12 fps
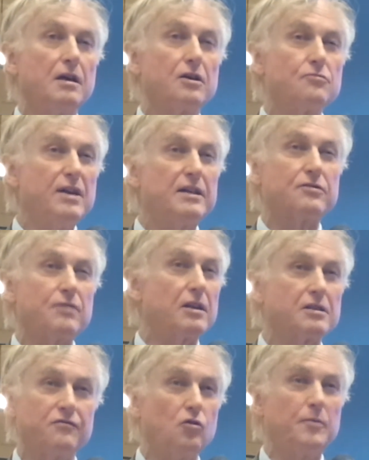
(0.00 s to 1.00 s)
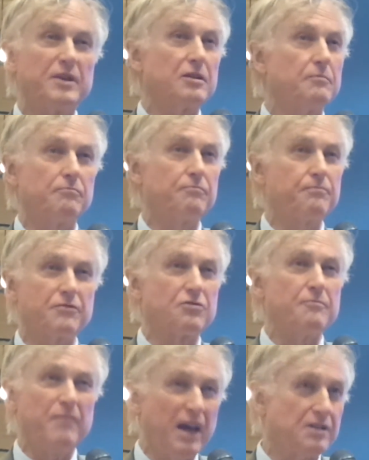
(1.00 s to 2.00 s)
and really transforming them
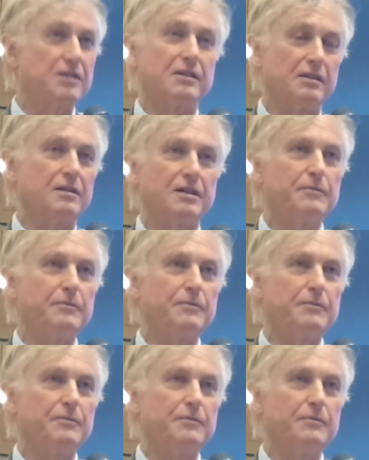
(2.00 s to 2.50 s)
dramatically.